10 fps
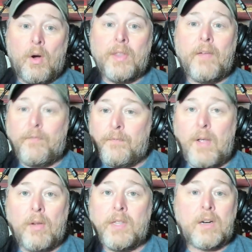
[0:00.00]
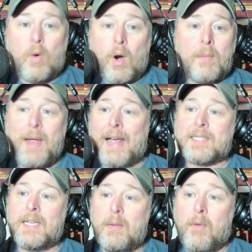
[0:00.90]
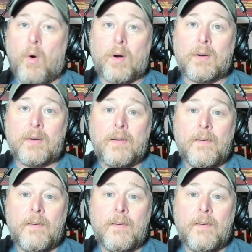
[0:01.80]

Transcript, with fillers: on the on the quarterbacks anymore.